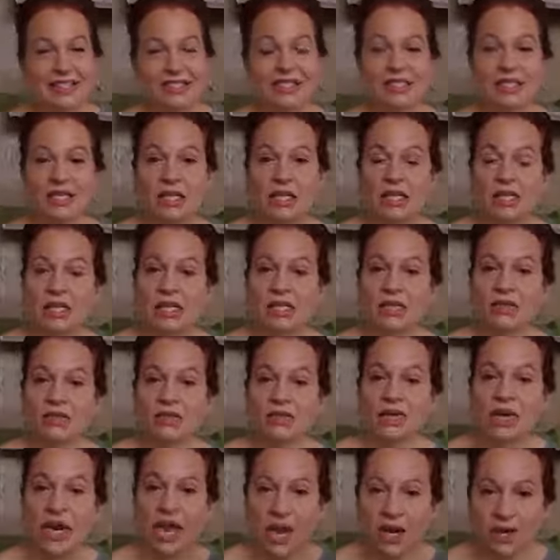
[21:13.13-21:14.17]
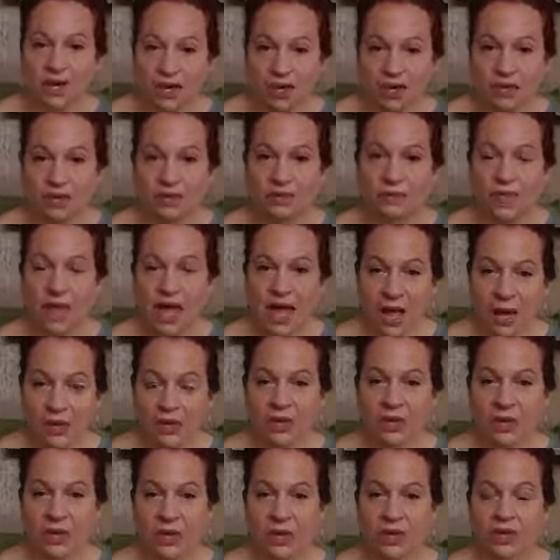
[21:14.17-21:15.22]
See, there's inherent
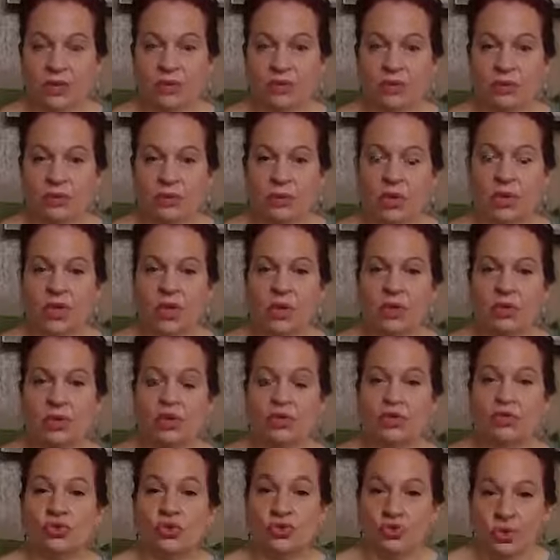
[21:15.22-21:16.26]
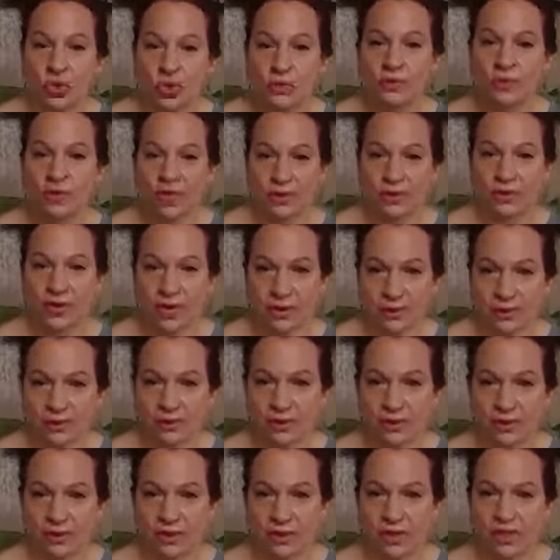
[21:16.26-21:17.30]
power in what you're dreaming about.